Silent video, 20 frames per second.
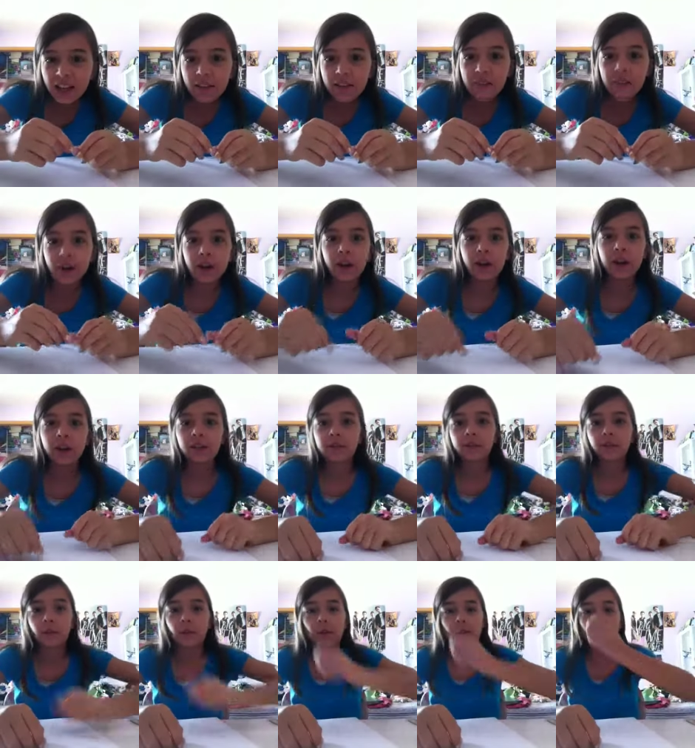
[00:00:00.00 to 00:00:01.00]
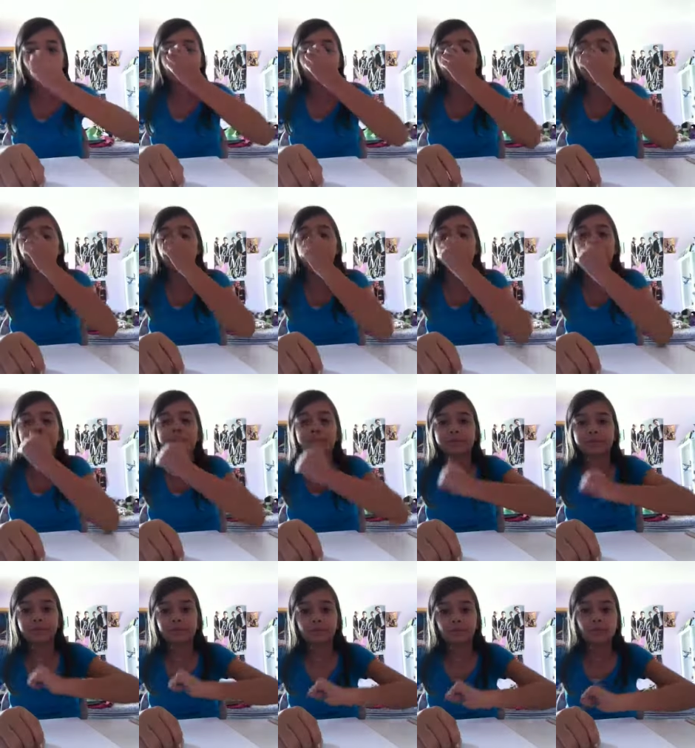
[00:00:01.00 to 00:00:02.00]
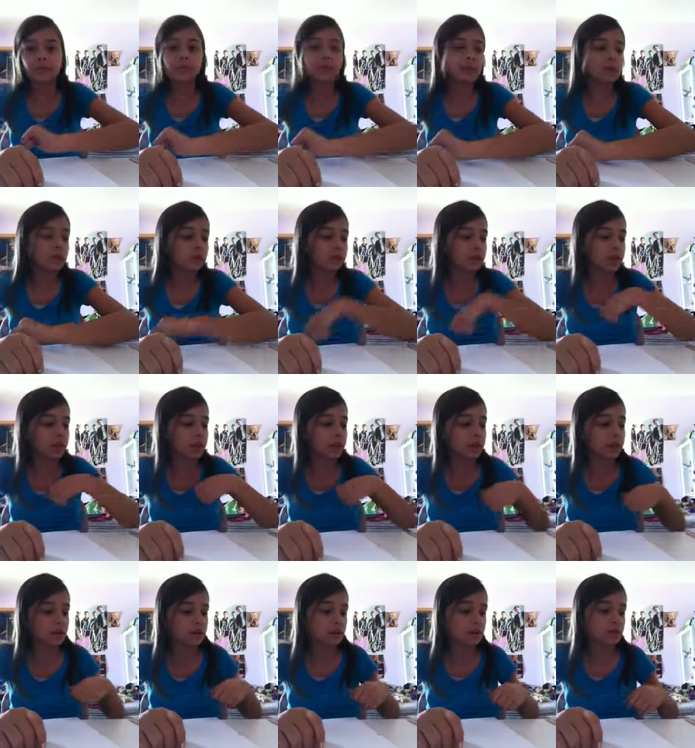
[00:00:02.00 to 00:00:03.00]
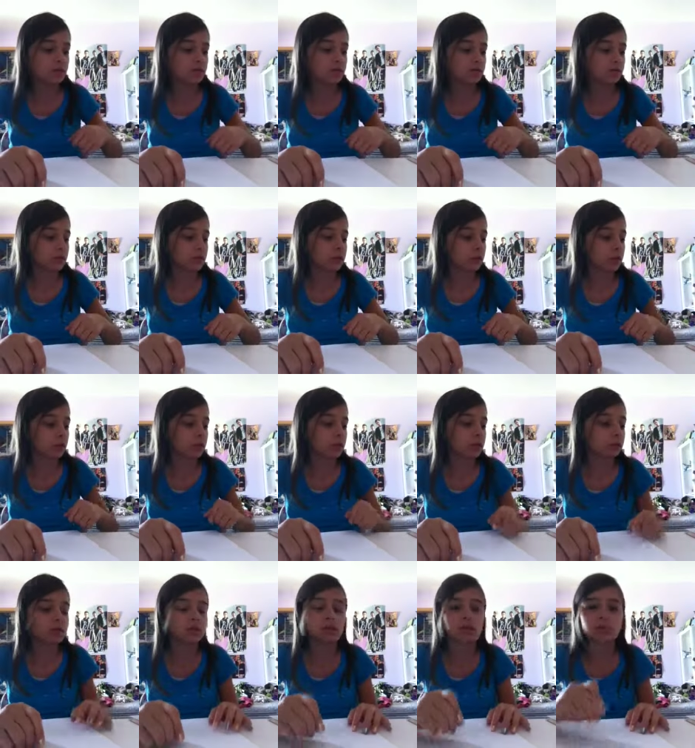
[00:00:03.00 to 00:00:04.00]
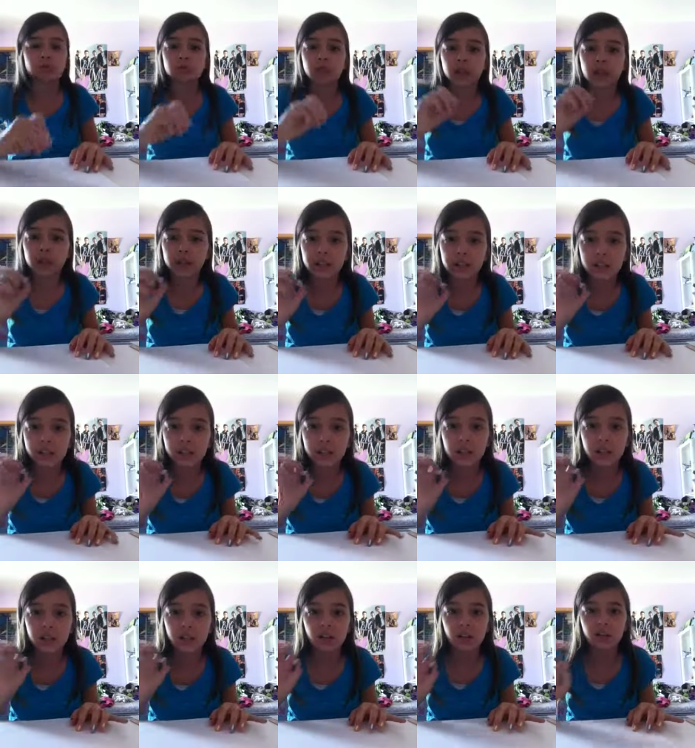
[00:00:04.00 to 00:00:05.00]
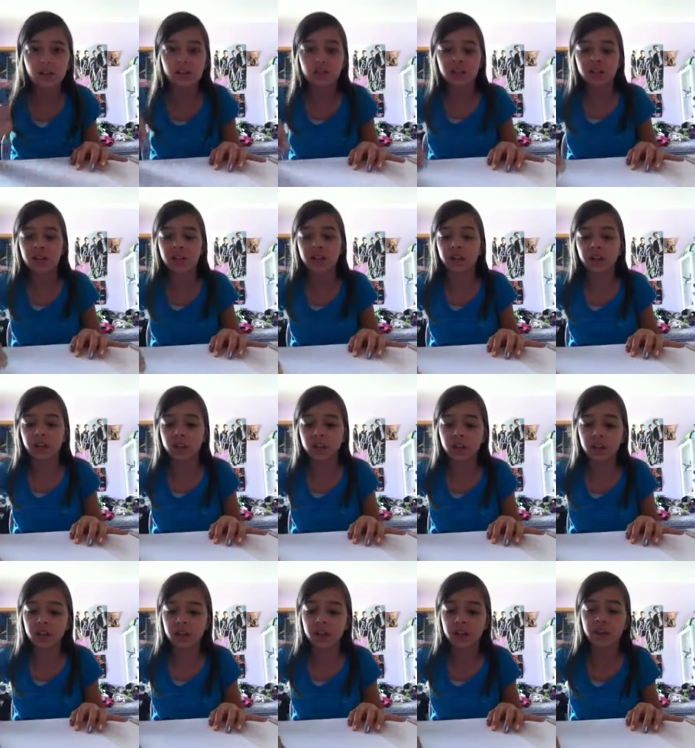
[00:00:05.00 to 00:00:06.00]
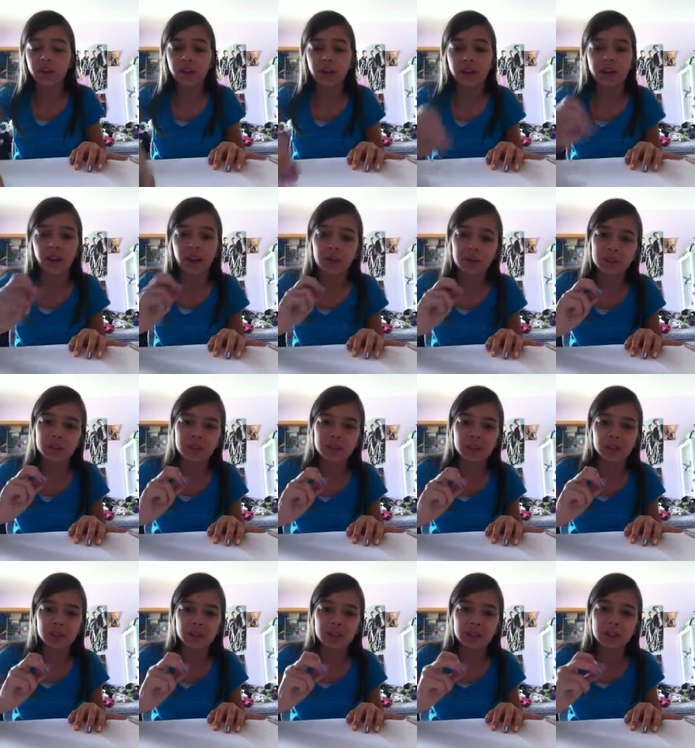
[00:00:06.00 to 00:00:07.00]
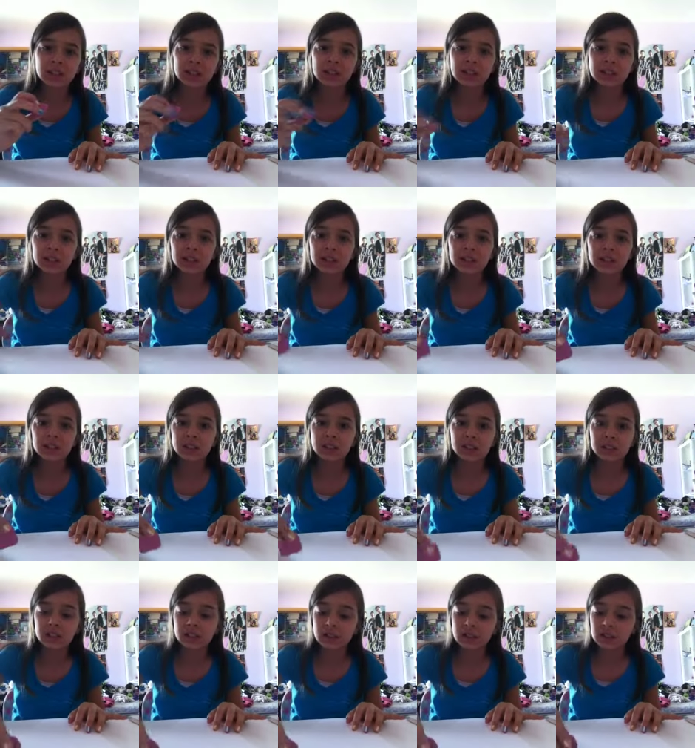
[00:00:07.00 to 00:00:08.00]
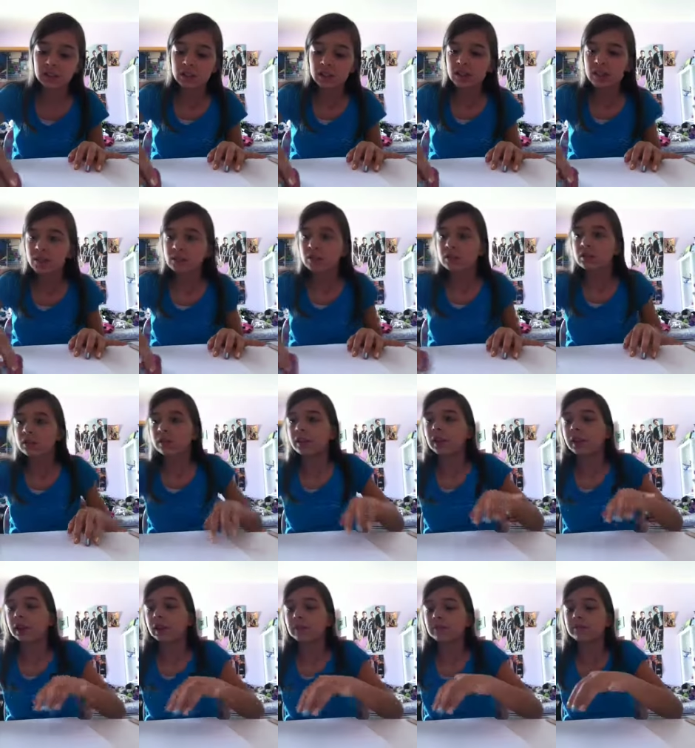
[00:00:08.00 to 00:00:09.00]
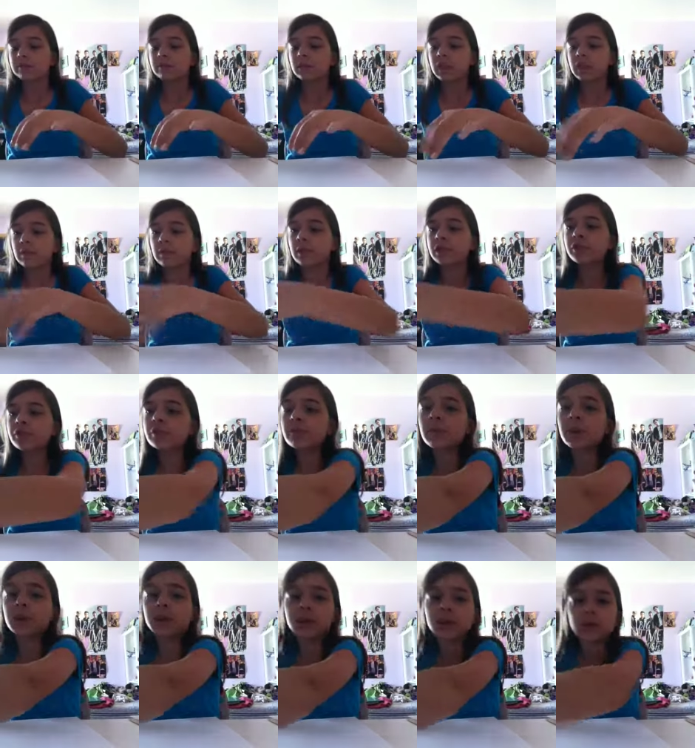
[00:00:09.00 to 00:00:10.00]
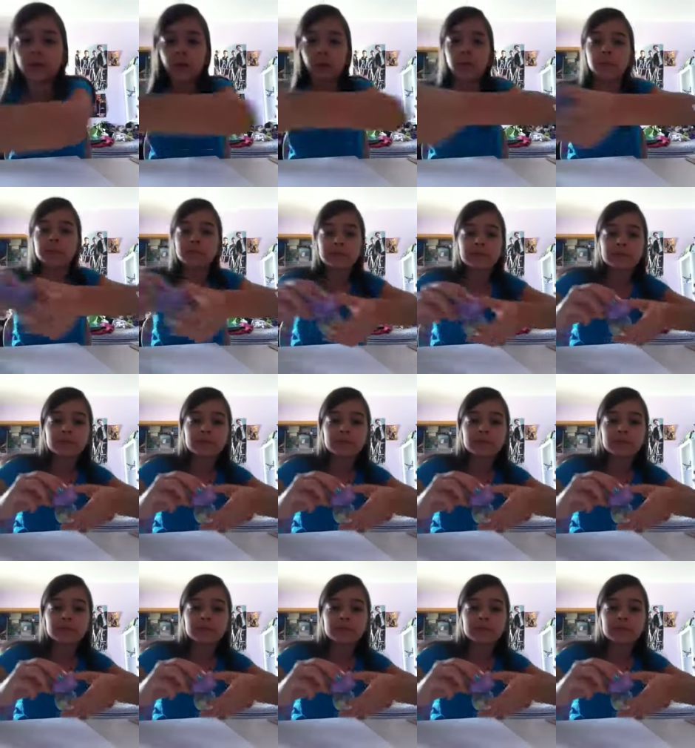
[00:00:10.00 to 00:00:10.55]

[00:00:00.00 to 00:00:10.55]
for for, um, like the little lines details that I can't really get with this one. So yeah, the mushroom one is from